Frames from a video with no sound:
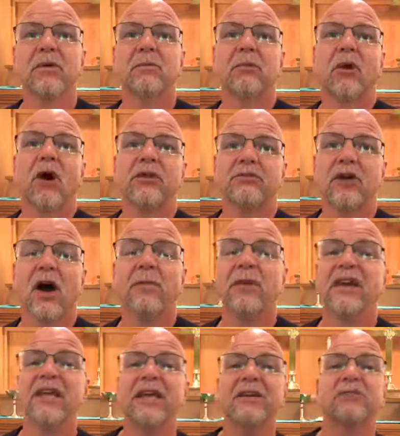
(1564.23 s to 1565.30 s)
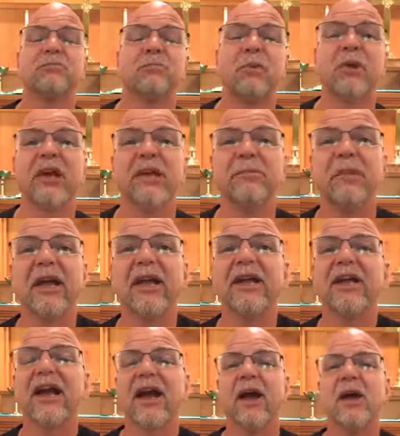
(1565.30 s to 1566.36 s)
the Broad Top, and he is
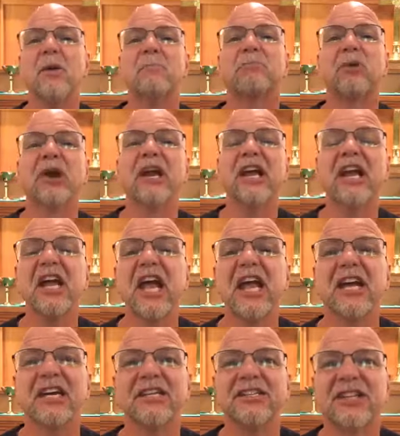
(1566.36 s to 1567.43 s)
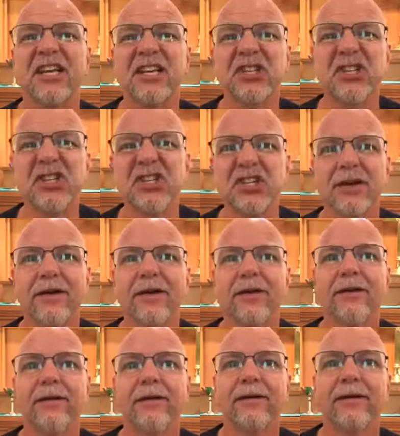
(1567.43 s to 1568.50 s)
bringing a contingent
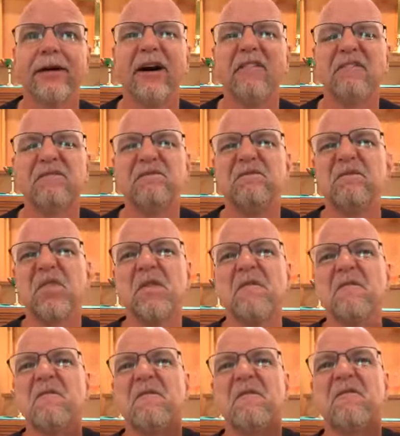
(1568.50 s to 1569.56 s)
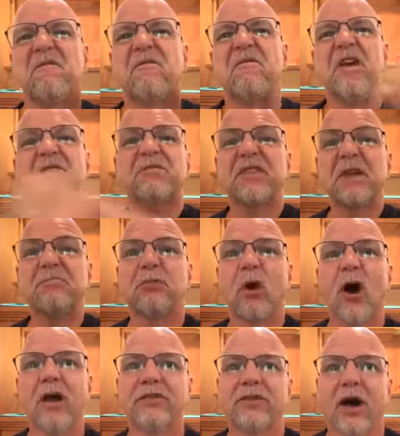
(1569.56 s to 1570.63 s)
of 50
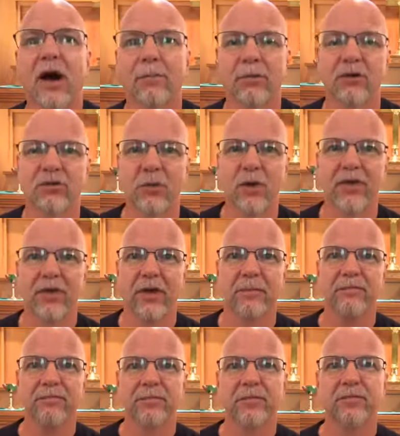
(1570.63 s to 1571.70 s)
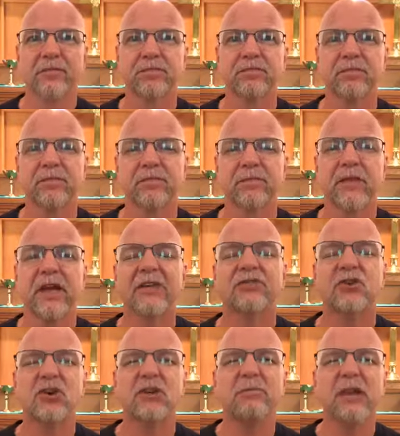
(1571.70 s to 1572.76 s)
Broad Toppers with him. It's
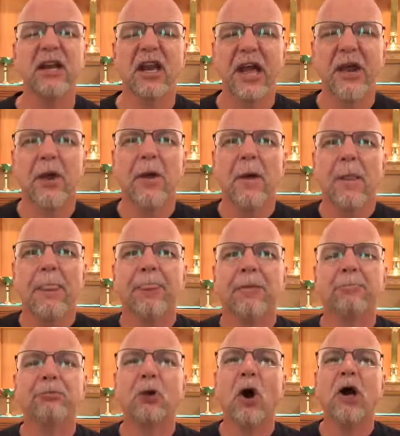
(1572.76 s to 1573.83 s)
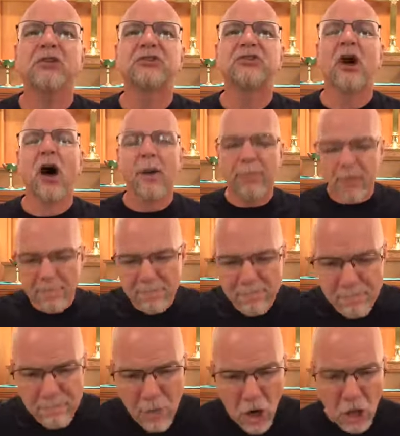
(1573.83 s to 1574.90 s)
going to be like the Broad Top
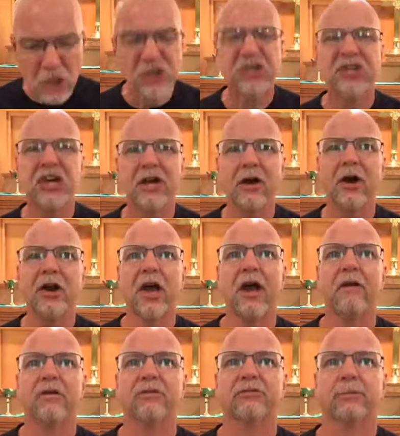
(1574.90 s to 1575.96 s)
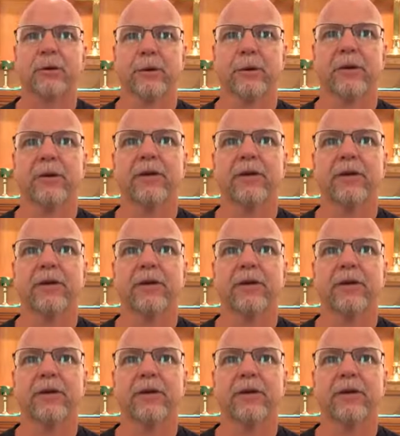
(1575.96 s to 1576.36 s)
marching on Harrisburg.